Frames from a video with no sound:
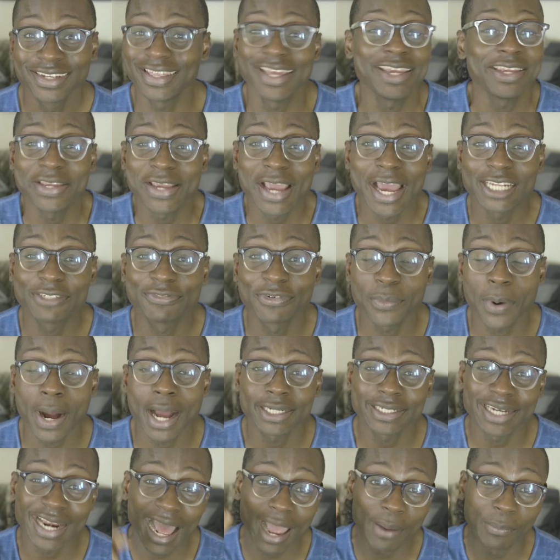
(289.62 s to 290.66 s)
thank you guys for
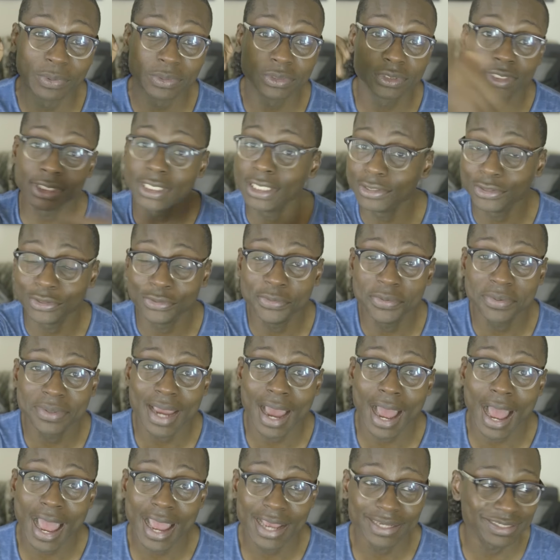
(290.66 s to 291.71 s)
watching. I will see you
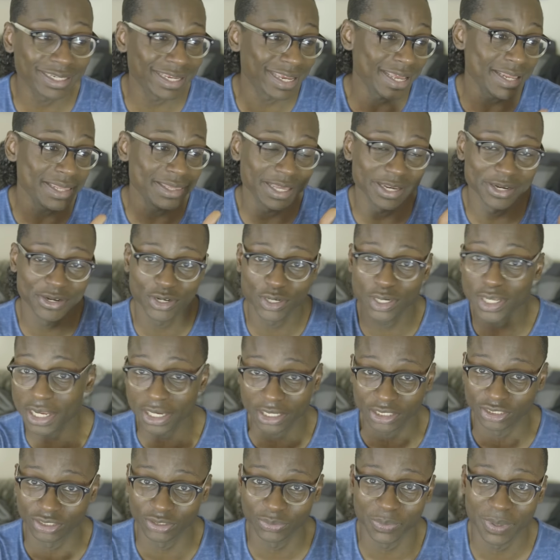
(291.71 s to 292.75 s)
guys in the
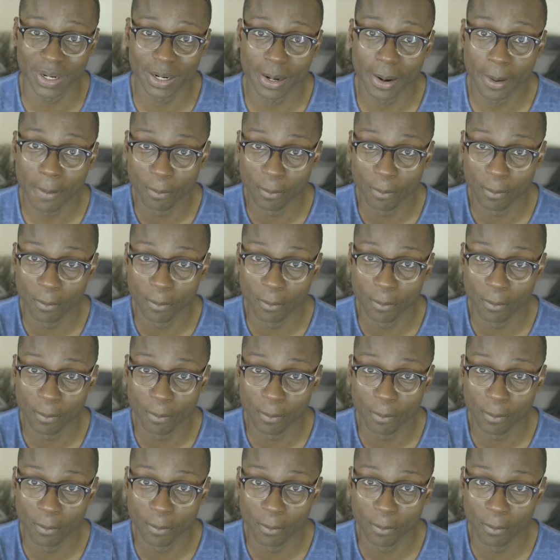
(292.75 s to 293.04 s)
next one.